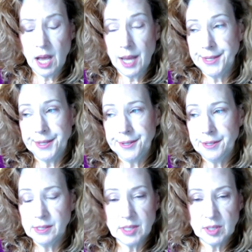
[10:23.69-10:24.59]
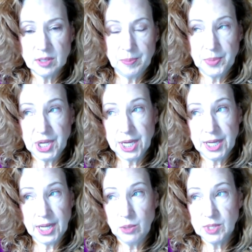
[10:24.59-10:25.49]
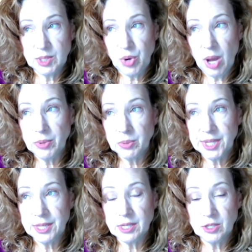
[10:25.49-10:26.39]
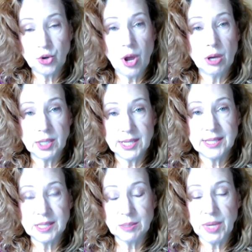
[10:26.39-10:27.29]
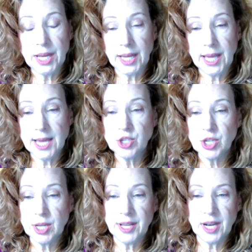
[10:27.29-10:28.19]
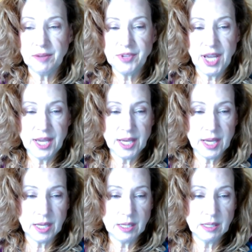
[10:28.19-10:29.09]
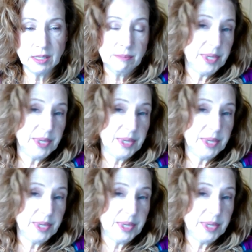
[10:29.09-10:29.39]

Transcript: I didn't, but it was probably the strongest medication that I've taken.